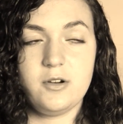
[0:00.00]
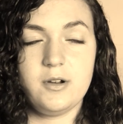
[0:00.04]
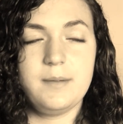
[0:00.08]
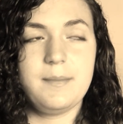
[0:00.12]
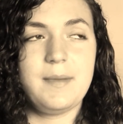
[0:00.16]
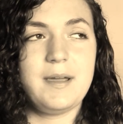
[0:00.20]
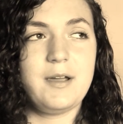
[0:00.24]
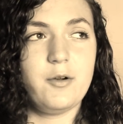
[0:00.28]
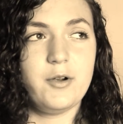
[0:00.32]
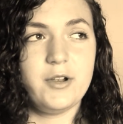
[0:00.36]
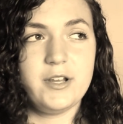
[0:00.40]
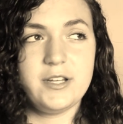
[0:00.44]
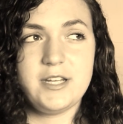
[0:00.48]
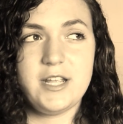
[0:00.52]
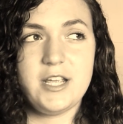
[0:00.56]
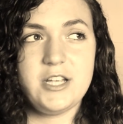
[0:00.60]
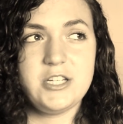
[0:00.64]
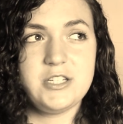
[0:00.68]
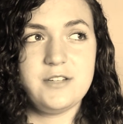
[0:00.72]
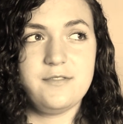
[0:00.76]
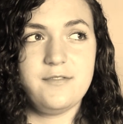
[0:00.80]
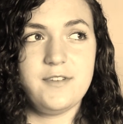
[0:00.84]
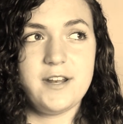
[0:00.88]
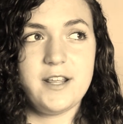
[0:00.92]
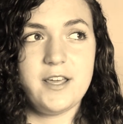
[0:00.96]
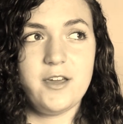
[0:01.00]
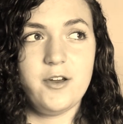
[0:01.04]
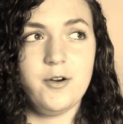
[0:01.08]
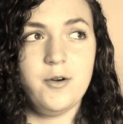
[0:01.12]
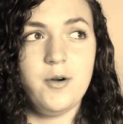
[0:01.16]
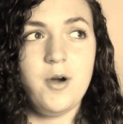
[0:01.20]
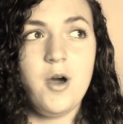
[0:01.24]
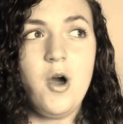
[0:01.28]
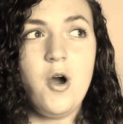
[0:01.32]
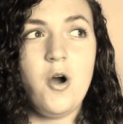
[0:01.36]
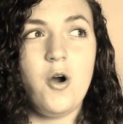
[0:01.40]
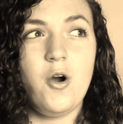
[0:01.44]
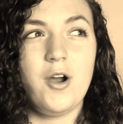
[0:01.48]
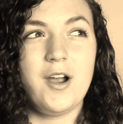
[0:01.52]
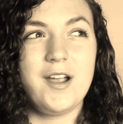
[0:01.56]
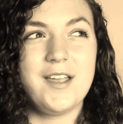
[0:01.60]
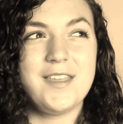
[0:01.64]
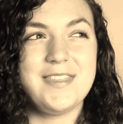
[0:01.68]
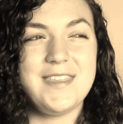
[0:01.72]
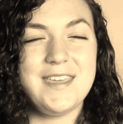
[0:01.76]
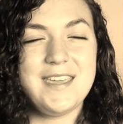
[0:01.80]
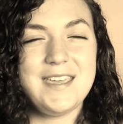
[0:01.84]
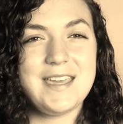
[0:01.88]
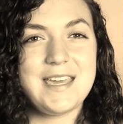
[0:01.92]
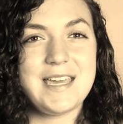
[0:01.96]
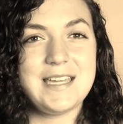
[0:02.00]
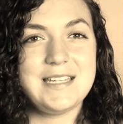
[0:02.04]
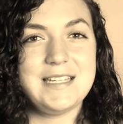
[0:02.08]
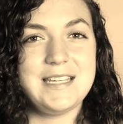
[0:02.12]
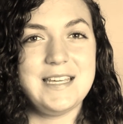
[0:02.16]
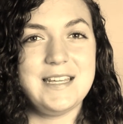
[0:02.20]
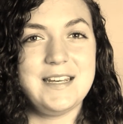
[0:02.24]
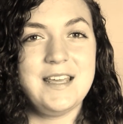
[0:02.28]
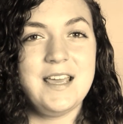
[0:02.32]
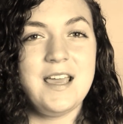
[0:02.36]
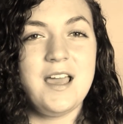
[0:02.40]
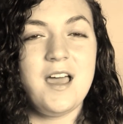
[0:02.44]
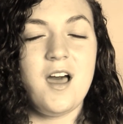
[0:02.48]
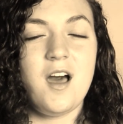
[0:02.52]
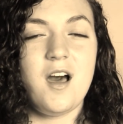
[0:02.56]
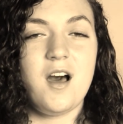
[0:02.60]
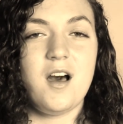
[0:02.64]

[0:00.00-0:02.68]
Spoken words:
or in my orientation video, or I think I did,